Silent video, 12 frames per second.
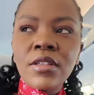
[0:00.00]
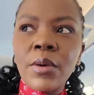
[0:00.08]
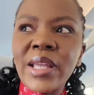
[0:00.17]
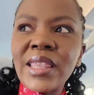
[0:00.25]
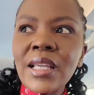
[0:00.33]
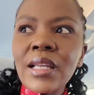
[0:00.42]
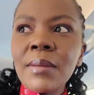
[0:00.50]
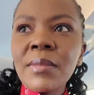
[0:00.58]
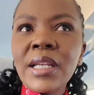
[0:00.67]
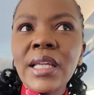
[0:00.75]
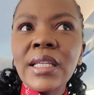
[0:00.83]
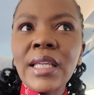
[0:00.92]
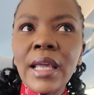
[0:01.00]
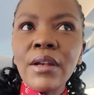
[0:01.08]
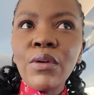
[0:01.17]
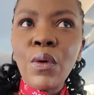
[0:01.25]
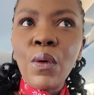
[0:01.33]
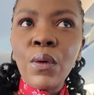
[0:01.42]
So I think I'm going to get
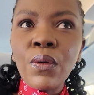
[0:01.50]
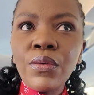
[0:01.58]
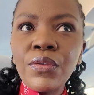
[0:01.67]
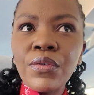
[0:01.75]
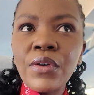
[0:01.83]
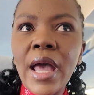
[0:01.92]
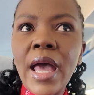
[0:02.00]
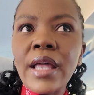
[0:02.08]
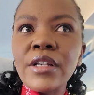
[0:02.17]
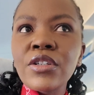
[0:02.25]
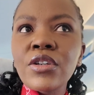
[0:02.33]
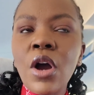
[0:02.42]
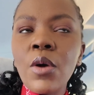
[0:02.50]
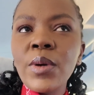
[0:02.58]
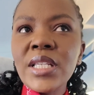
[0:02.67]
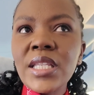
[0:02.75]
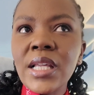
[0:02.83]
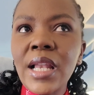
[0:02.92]
off and go
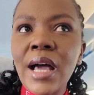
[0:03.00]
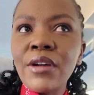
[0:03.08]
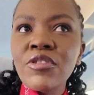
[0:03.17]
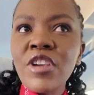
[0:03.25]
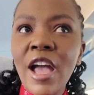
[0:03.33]
into the lounge,